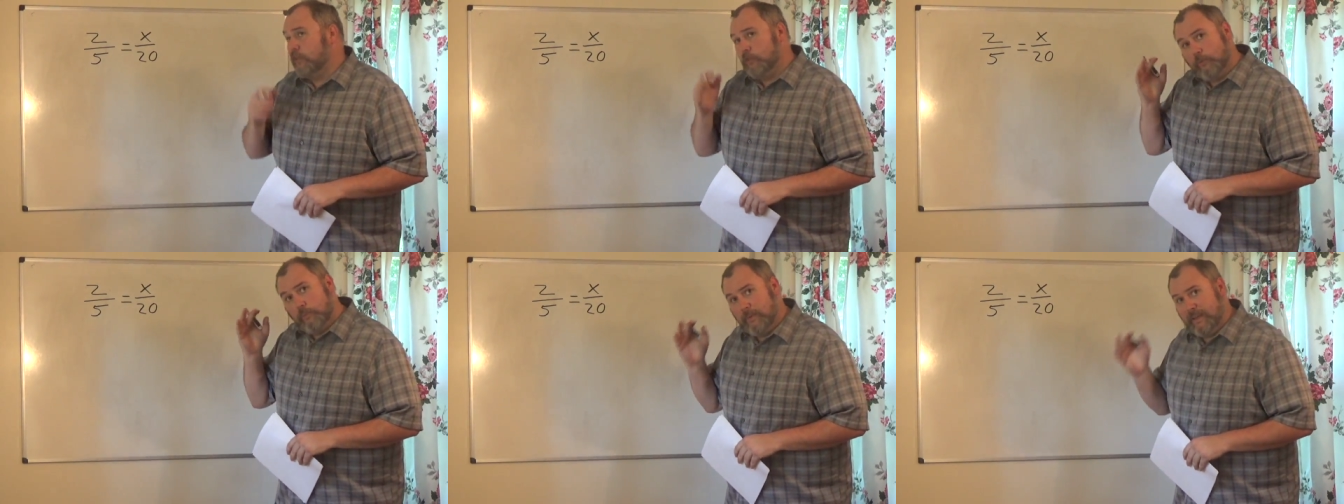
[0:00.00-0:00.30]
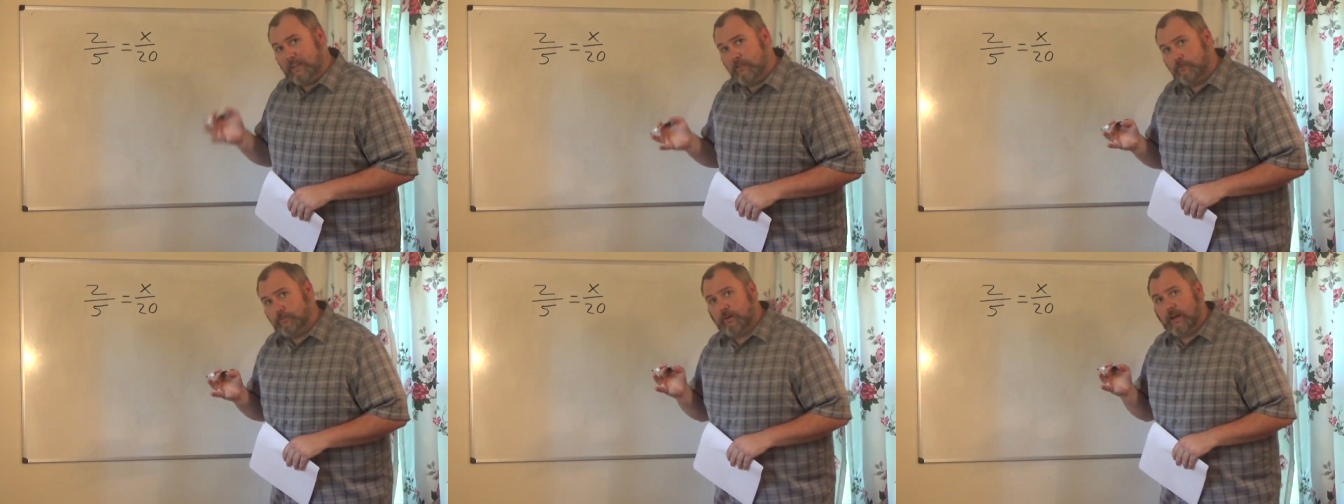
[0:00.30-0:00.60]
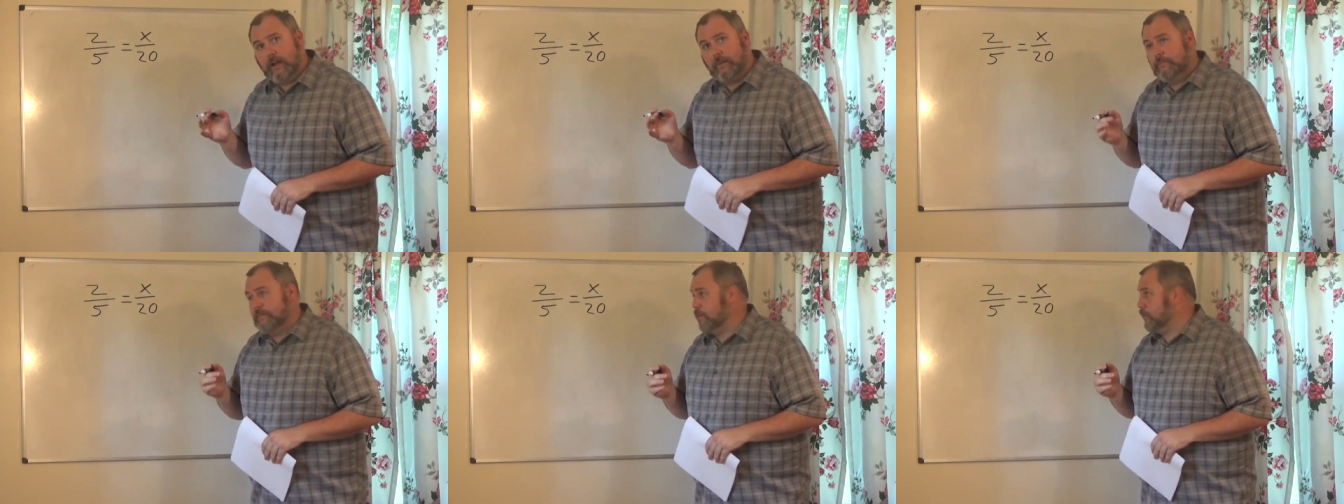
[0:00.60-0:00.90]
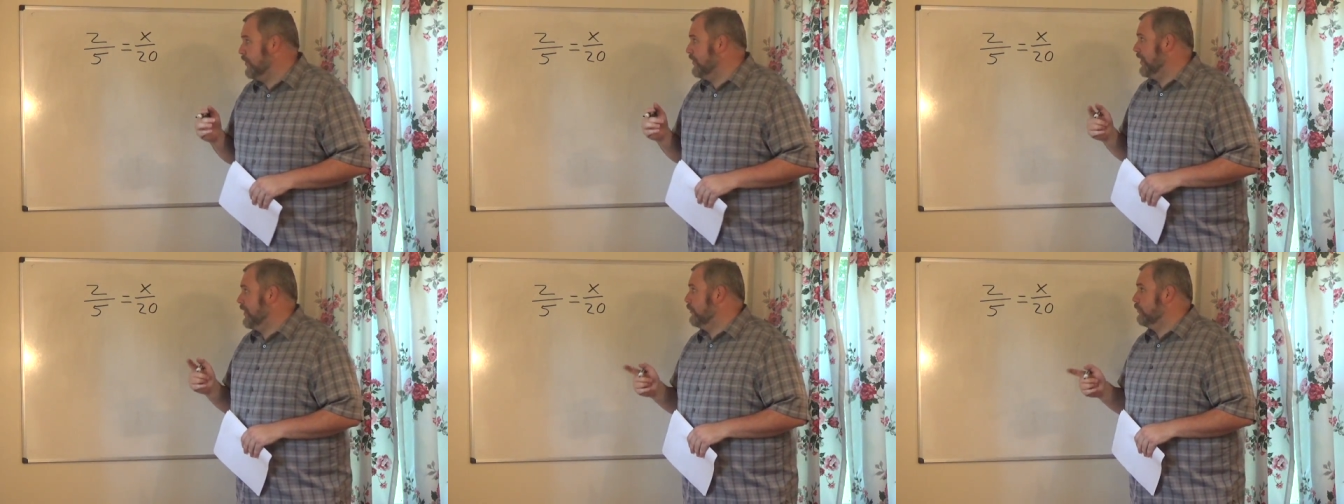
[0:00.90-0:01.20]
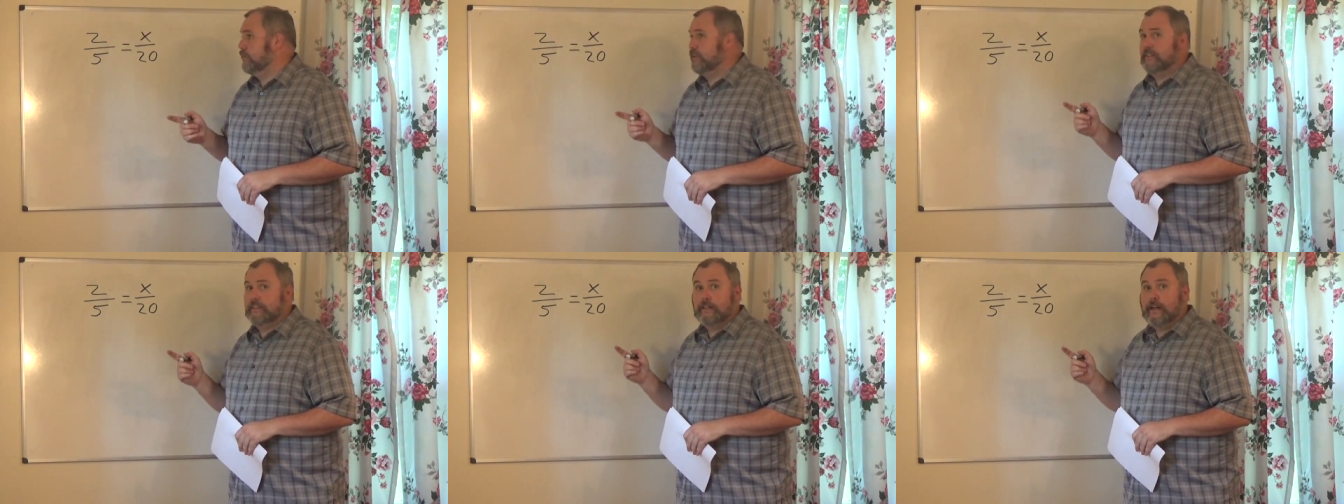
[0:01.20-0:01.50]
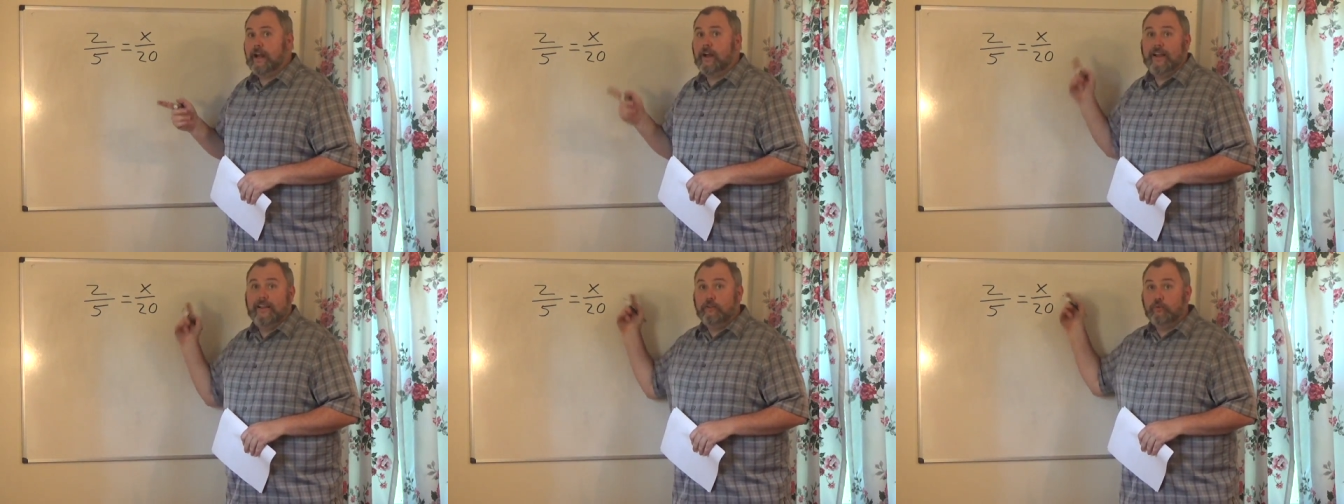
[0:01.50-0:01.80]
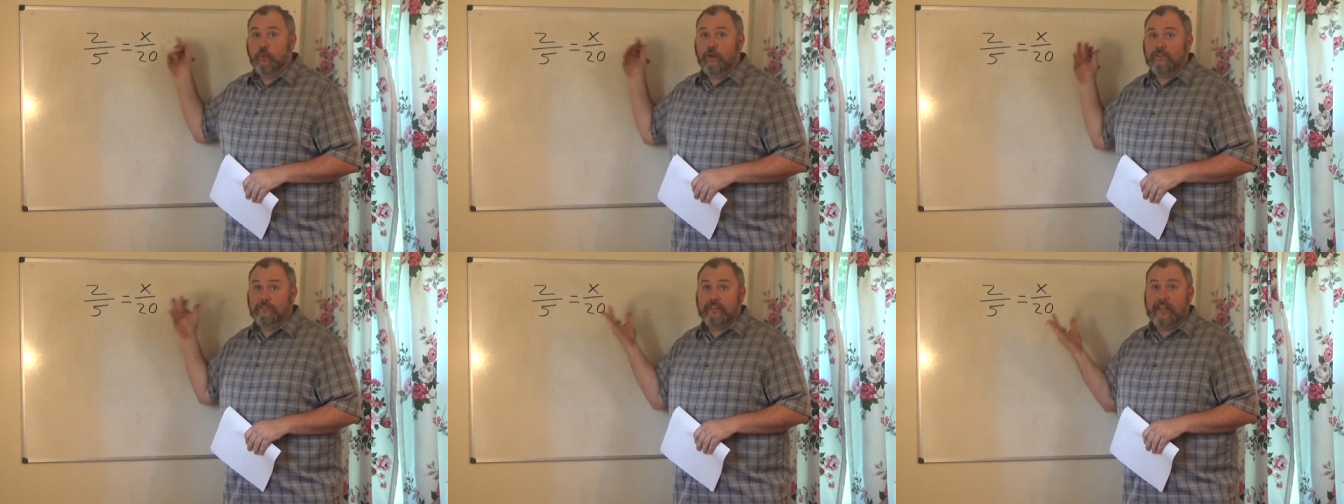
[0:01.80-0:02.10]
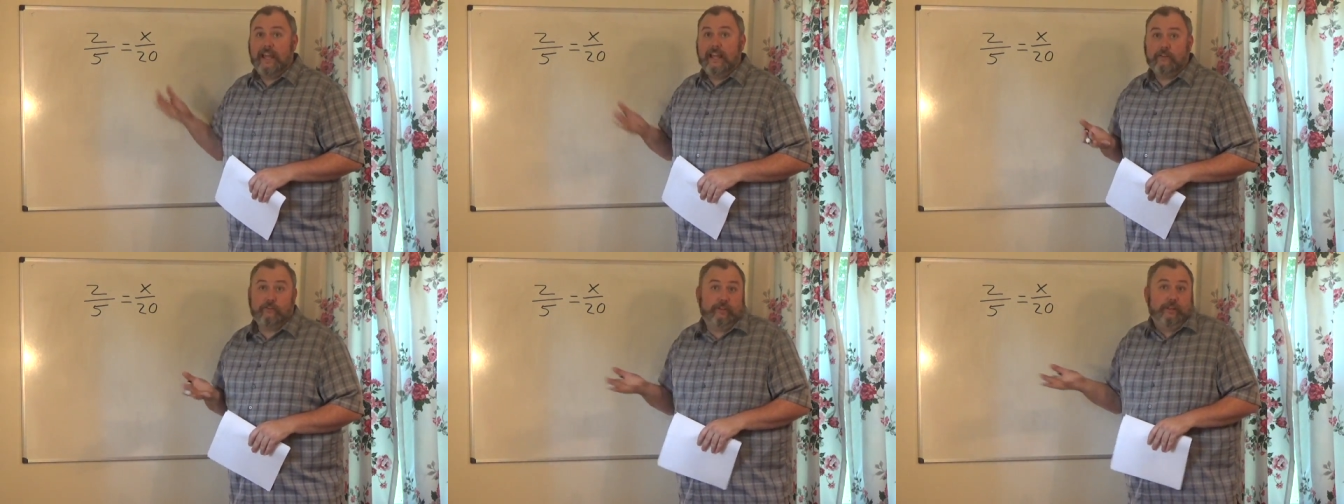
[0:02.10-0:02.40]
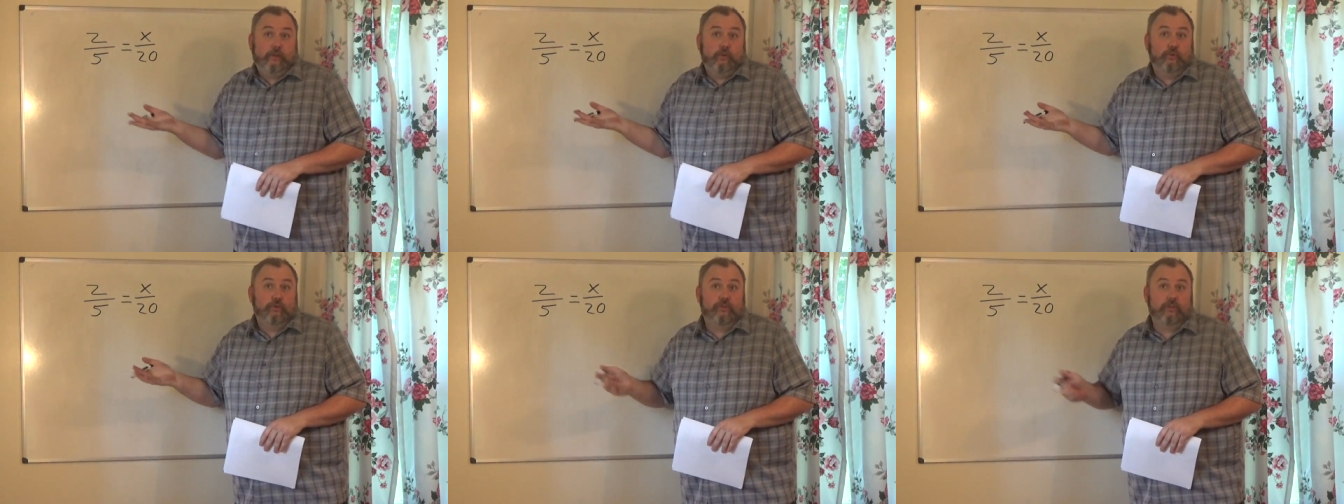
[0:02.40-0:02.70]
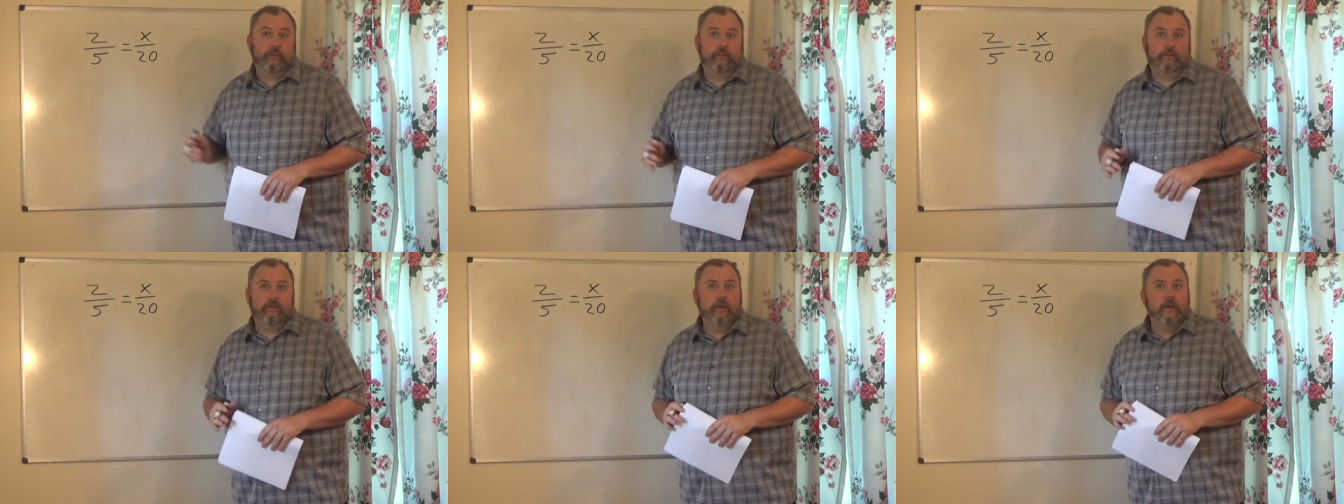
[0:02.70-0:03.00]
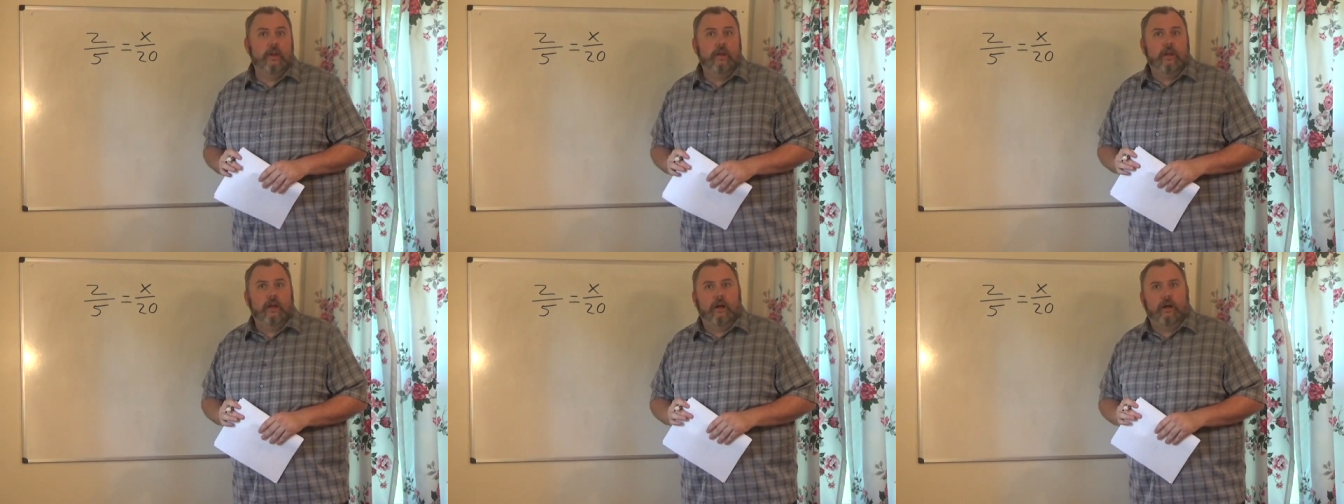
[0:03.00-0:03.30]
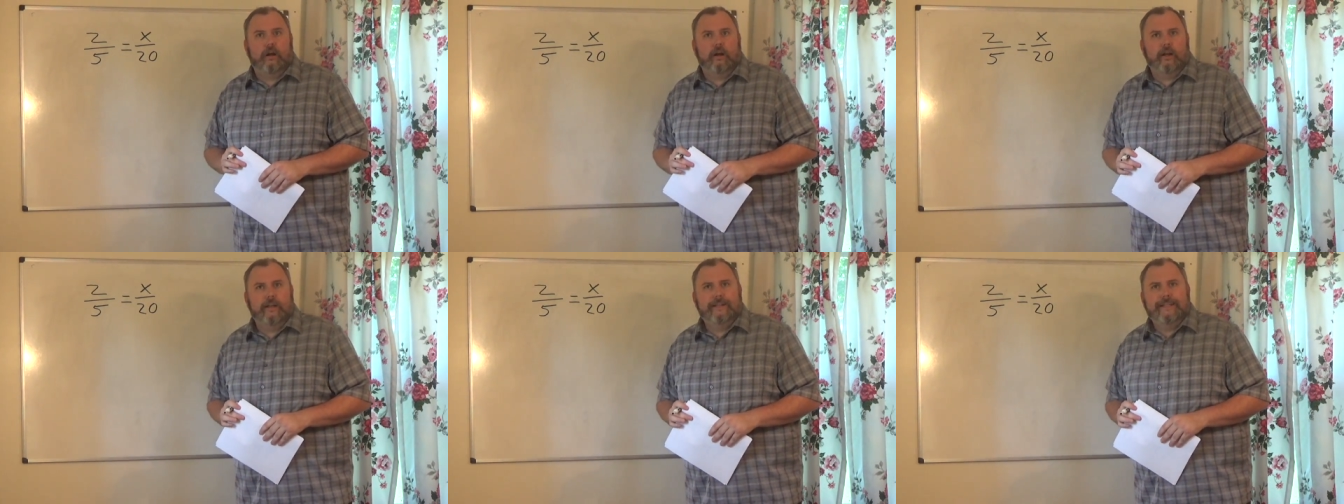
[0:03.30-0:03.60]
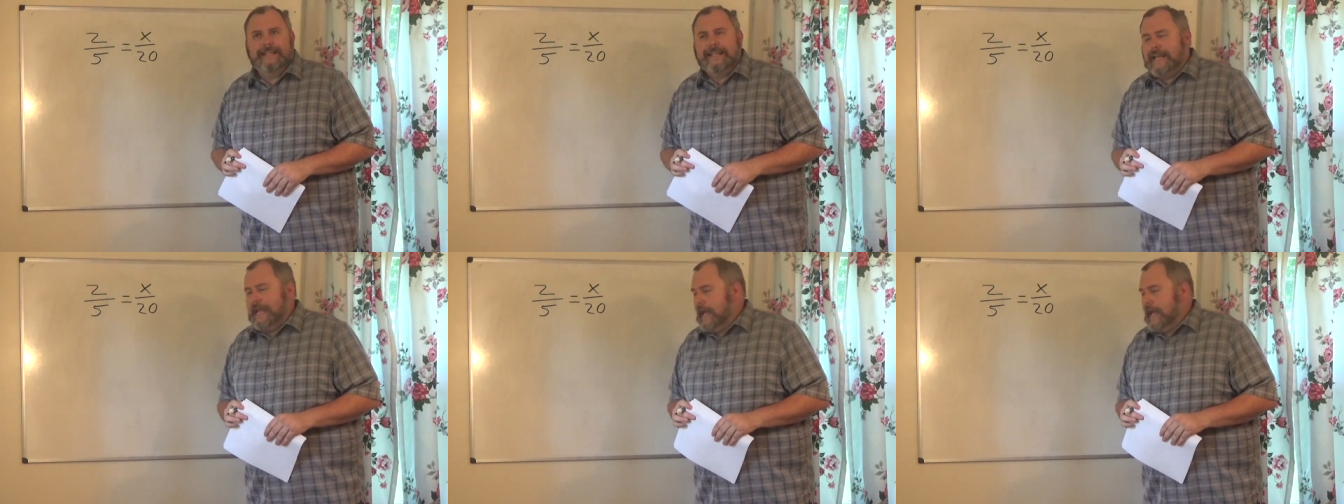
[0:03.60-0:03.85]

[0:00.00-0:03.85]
The biggest problem that we've got to figure out is what's x equal to. Alright.